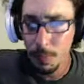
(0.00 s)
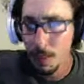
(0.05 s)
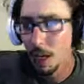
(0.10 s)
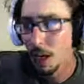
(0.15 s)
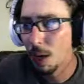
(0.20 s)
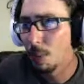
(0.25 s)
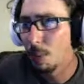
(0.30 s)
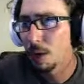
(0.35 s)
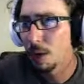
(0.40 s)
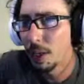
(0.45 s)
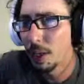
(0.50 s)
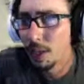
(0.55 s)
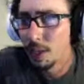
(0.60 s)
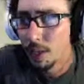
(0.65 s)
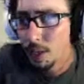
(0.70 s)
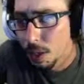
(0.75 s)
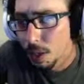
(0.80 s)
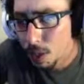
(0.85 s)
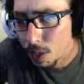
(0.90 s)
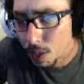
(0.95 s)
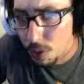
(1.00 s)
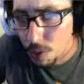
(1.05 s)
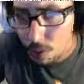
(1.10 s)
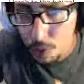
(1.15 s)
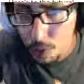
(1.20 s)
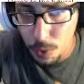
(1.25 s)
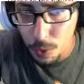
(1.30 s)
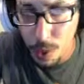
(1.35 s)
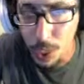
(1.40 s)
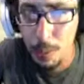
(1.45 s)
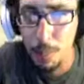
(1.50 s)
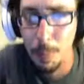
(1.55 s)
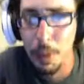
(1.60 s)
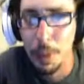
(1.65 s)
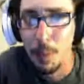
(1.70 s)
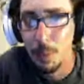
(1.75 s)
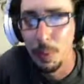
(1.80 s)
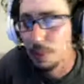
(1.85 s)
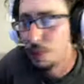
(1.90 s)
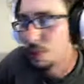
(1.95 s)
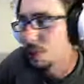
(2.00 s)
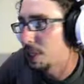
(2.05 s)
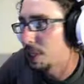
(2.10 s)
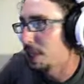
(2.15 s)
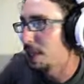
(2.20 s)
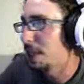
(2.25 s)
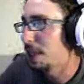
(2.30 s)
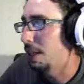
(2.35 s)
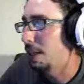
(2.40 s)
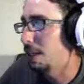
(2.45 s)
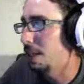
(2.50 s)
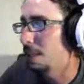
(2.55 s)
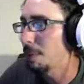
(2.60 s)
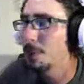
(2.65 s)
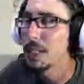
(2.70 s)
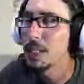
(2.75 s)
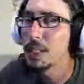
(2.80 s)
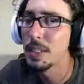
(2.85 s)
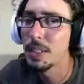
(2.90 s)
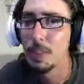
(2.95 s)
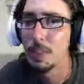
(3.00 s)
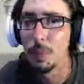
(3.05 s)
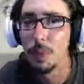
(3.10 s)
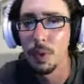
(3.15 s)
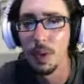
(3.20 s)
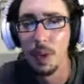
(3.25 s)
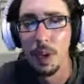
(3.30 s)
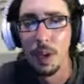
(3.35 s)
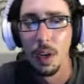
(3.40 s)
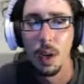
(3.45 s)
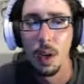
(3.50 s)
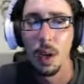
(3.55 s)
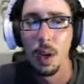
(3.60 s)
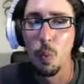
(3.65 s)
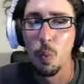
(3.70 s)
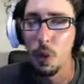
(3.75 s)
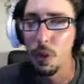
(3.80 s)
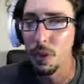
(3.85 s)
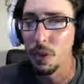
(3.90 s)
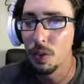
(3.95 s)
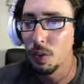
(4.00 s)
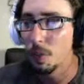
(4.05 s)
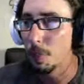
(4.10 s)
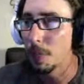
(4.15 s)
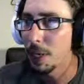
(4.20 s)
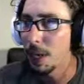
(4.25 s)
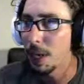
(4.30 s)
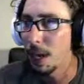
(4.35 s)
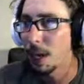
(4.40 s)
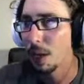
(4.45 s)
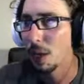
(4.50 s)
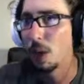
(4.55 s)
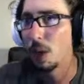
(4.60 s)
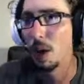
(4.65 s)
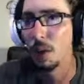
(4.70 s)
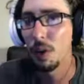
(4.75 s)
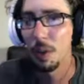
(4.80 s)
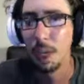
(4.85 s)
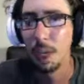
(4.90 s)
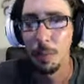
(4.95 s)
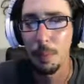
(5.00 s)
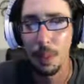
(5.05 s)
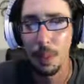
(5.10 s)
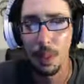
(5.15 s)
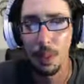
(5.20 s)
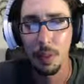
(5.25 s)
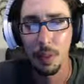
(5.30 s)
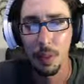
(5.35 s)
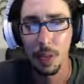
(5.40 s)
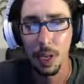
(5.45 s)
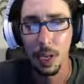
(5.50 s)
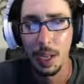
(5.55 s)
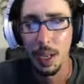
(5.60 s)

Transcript: I would like to get people to send in something similar, a 1 to 2 minute high quality MP3.